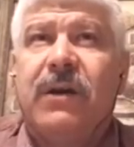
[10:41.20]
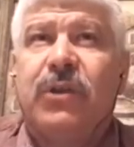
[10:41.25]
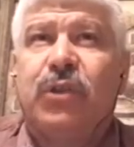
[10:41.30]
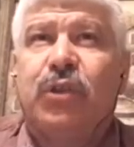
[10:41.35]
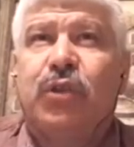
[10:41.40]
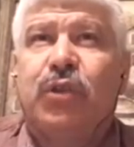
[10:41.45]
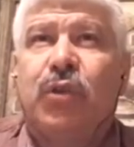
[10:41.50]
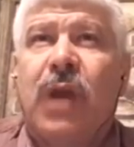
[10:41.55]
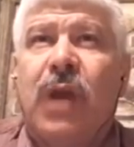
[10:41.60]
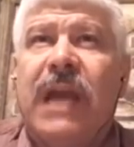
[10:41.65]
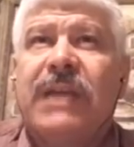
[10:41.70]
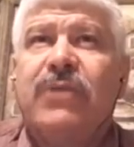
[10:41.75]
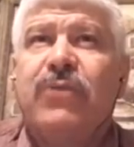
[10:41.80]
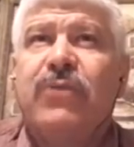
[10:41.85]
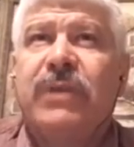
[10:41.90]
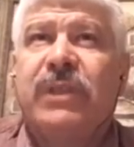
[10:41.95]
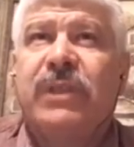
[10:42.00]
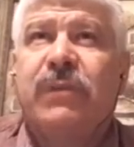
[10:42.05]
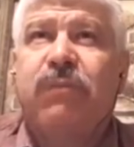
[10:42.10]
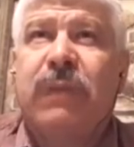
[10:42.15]
try to
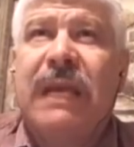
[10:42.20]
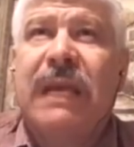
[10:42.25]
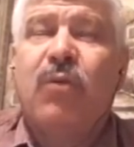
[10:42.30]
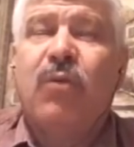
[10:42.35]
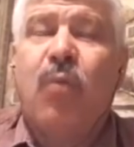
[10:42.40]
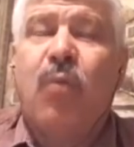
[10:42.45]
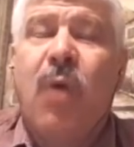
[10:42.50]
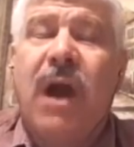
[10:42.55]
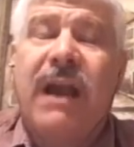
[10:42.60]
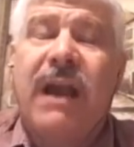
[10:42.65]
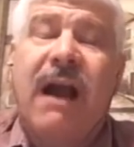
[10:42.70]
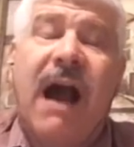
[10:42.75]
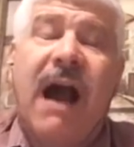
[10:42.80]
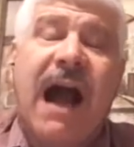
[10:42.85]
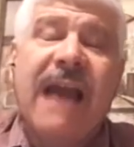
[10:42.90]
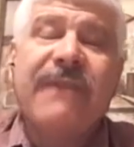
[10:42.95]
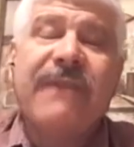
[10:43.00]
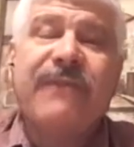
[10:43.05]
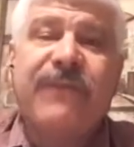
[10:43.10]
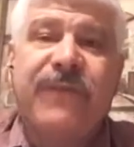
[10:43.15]
explain why
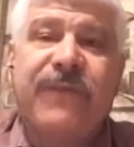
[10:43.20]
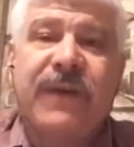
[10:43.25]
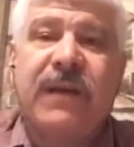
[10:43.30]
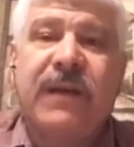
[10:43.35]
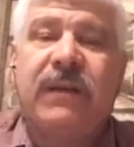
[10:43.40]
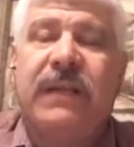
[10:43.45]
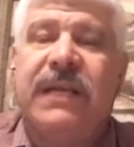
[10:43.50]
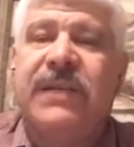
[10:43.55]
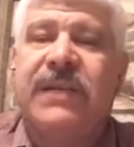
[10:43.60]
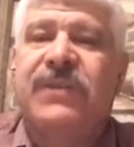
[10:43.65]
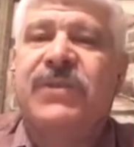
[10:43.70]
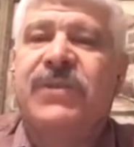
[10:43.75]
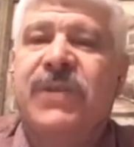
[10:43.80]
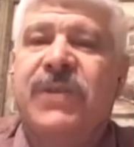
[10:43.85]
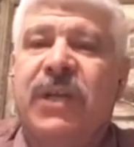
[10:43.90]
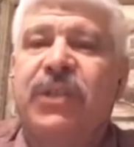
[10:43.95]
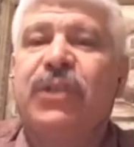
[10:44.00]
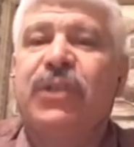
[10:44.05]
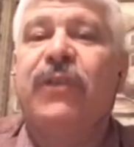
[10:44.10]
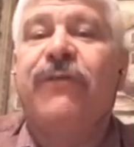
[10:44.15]
I feel it's
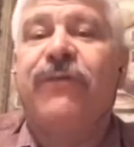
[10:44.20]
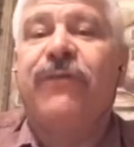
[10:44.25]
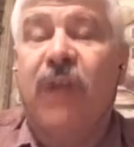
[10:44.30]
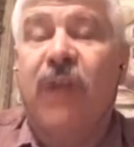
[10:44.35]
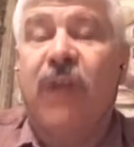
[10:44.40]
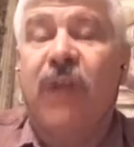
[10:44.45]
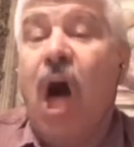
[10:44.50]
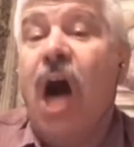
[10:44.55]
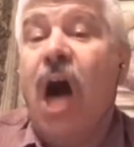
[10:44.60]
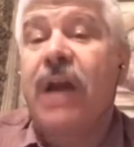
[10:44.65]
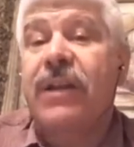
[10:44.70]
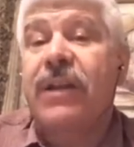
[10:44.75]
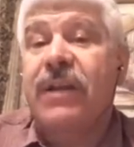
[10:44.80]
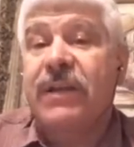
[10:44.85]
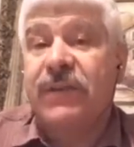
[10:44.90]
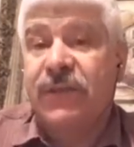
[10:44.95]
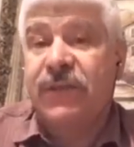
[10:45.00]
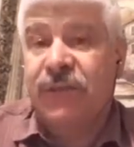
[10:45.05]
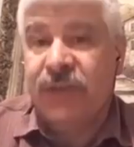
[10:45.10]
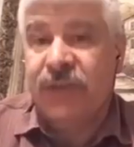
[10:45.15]
such a flawed
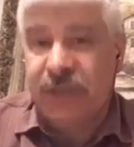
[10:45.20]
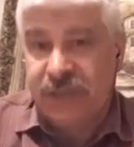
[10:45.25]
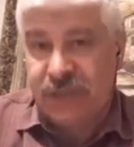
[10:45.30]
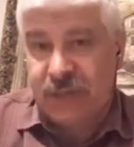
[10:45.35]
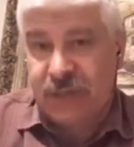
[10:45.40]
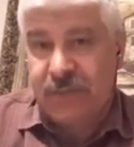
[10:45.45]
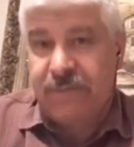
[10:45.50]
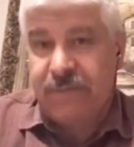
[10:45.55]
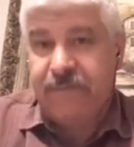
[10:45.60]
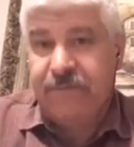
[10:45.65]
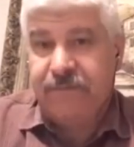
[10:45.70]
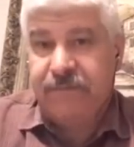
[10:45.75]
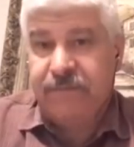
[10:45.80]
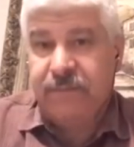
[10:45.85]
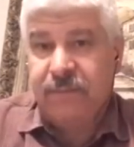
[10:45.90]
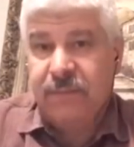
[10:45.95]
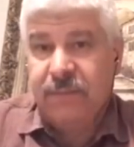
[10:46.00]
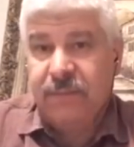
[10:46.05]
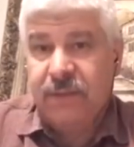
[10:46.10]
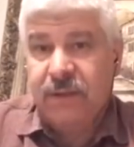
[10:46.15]
system.
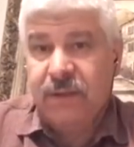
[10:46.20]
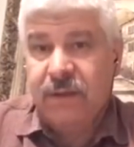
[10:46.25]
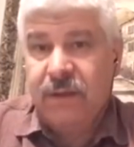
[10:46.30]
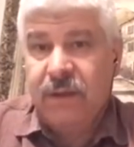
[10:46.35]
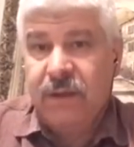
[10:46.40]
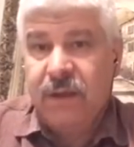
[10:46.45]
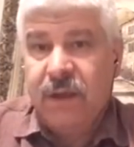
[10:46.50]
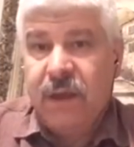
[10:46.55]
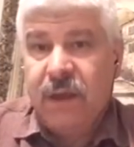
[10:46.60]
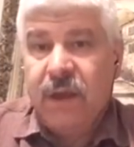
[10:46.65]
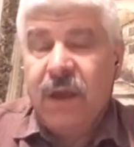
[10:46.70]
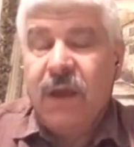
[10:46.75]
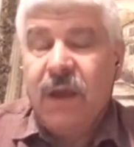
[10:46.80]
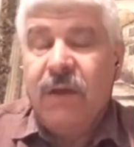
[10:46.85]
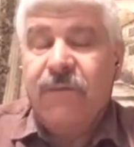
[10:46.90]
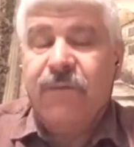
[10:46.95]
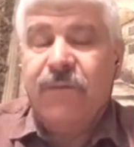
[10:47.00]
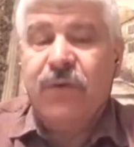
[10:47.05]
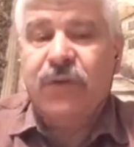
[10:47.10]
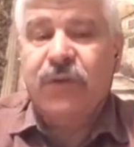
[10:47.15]

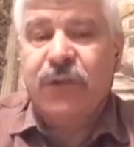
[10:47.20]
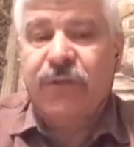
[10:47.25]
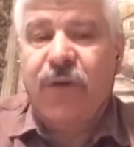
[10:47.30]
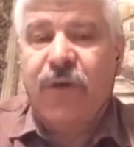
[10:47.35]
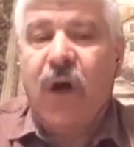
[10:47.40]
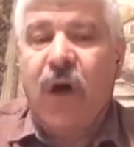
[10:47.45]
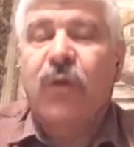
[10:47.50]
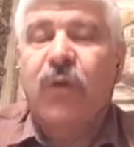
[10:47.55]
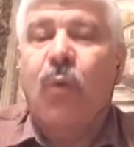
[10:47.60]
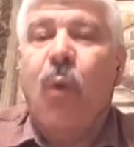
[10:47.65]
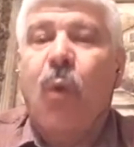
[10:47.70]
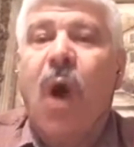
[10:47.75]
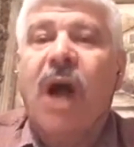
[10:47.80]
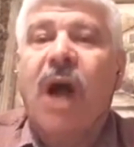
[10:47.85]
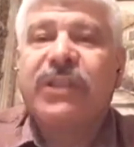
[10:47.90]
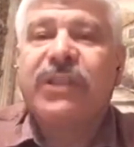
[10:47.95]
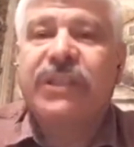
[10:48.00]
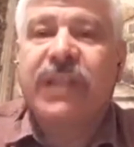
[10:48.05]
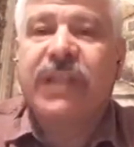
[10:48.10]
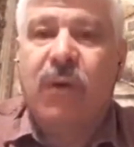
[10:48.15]
First of all, the
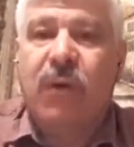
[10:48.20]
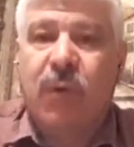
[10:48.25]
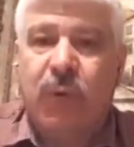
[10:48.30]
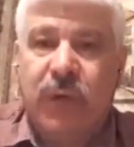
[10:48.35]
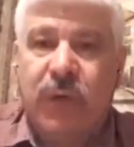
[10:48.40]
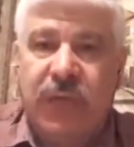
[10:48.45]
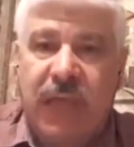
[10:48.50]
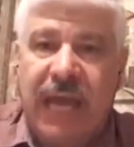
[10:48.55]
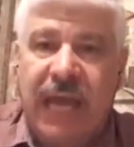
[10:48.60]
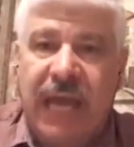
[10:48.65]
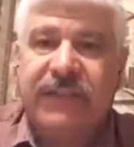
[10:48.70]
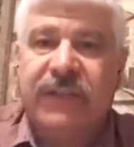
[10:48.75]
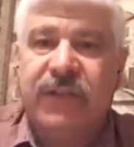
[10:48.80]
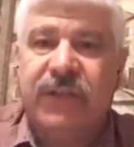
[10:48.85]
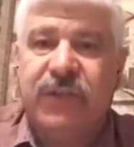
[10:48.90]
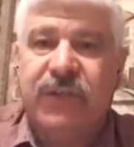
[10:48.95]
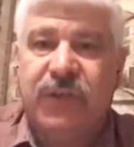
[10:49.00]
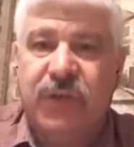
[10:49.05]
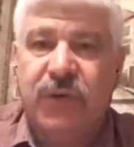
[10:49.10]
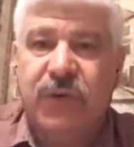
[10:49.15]
Watchtower would like to
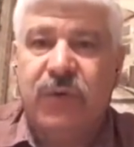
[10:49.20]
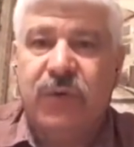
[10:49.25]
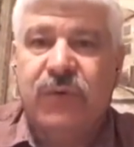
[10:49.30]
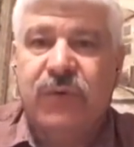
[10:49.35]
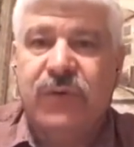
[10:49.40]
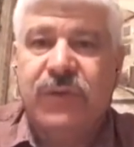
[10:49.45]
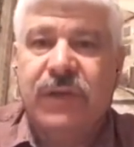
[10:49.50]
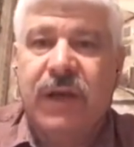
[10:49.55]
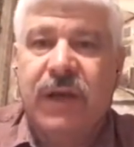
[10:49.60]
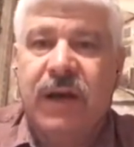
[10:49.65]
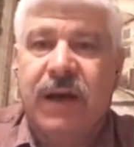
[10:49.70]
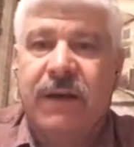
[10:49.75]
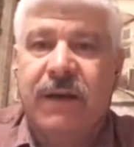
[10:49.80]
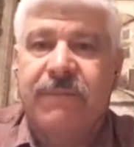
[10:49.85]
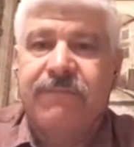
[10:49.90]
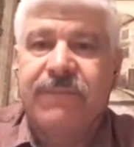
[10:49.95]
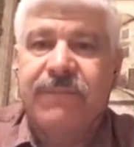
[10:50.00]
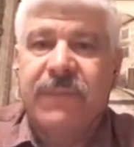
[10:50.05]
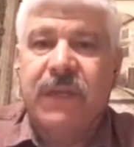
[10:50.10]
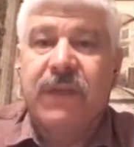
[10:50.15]
use
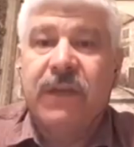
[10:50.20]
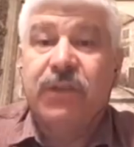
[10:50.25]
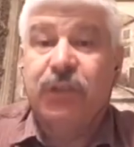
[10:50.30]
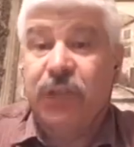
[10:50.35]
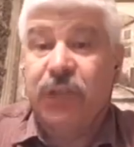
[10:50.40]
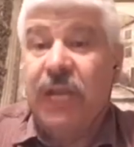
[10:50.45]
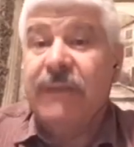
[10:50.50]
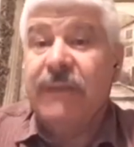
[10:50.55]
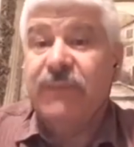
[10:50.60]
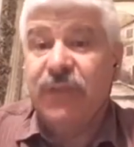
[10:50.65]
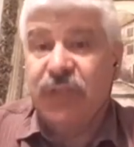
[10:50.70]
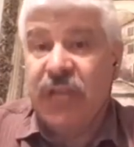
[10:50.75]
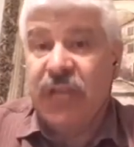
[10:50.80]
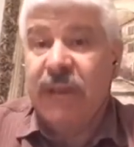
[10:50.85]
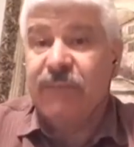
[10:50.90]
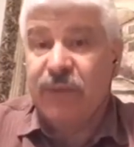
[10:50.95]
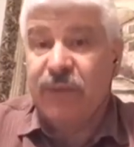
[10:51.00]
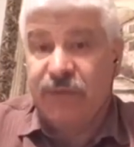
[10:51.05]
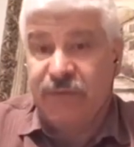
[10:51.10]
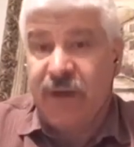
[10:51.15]
James
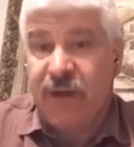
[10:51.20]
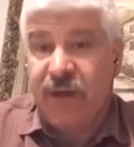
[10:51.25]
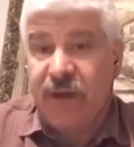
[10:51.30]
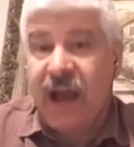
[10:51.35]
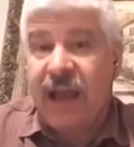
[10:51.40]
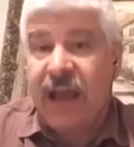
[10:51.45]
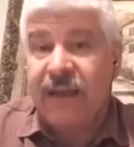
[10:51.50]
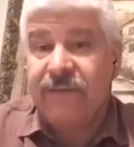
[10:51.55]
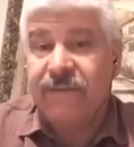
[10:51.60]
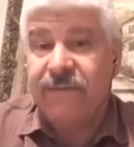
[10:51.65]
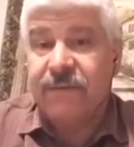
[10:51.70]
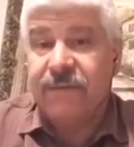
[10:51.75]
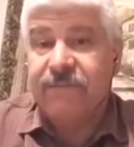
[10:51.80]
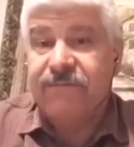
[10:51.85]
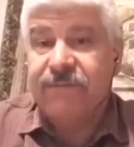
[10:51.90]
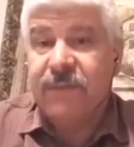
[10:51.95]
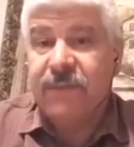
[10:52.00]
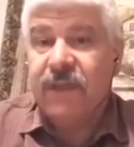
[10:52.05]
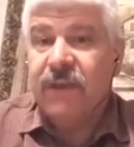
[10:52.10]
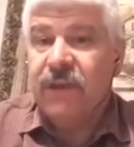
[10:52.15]
chapter 5.
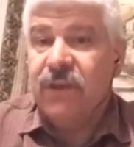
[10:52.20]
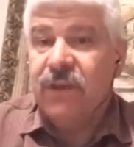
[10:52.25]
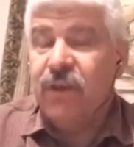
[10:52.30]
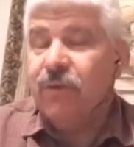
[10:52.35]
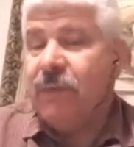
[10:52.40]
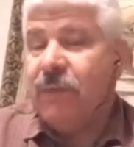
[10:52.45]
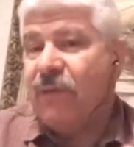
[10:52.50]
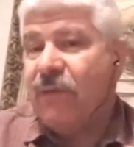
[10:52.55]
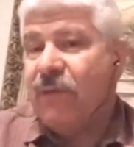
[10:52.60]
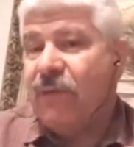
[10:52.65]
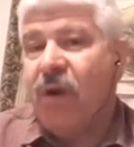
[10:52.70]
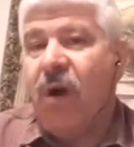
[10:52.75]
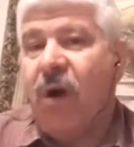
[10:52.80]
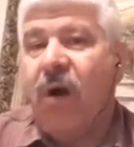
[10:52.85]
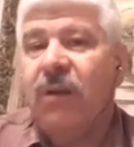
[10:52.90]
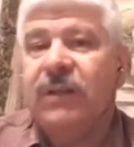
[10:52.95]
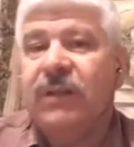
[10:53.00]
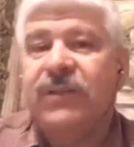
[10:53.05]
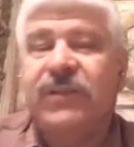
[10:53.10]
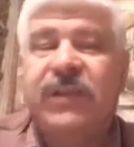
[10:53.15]
You may
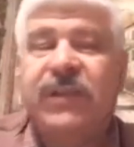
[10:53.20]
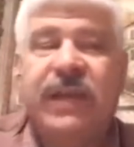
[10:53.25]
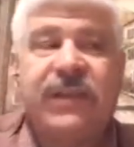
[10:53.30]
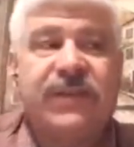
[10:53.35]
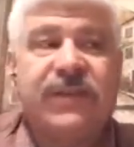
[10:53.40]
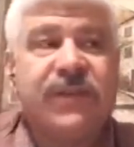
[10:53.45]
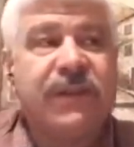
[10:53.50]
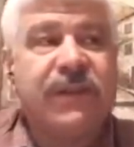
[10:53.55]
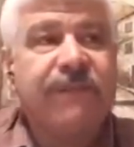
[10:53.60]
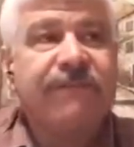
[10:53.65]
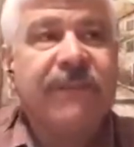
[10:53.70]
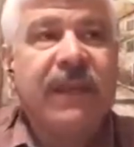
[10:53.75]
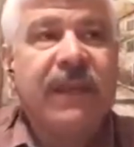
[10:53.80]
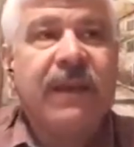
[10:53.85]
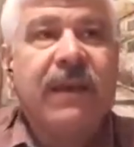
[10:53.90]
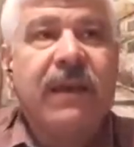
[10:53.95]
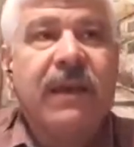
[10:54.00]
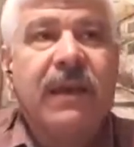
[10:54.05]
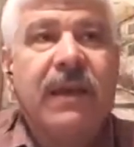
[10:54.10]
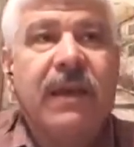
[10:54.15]
recall it says,
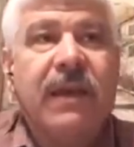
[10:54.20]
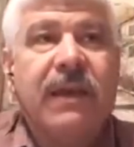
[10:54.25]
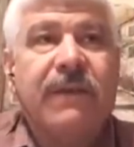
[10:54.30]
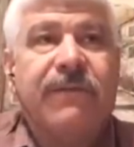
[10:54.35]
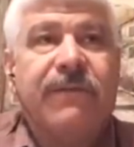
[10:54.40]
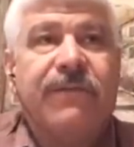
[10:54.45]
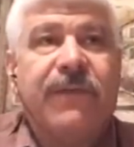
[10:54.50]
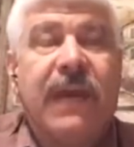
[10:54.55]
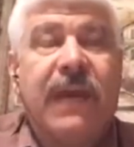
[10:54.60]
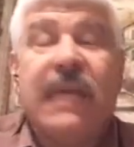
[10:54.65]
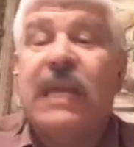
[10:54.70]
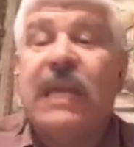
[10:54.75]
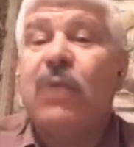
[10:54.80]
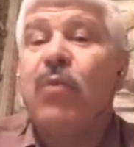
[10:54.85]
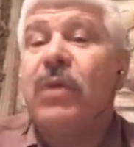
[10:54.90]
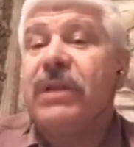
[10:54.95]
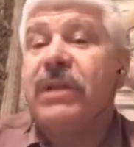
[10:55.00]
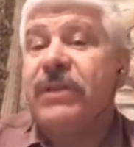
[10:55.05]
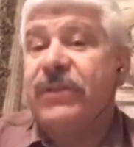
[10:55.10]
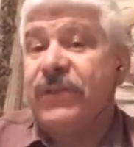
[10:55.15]
if
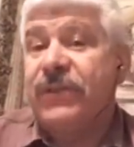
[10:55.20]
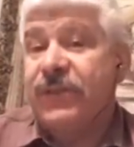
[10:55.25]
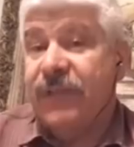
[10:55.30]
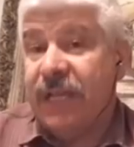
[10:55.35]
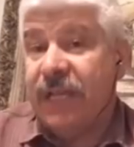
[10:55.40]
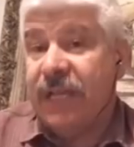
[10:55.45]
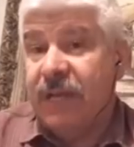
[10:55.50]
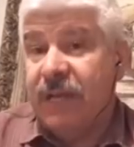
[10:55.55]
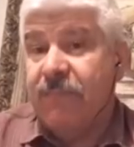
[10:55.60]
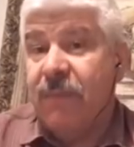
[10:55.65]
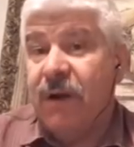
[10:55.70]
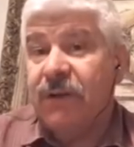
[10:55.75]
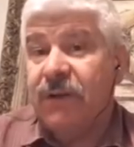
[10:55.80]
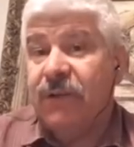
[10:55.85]
anyone is sick among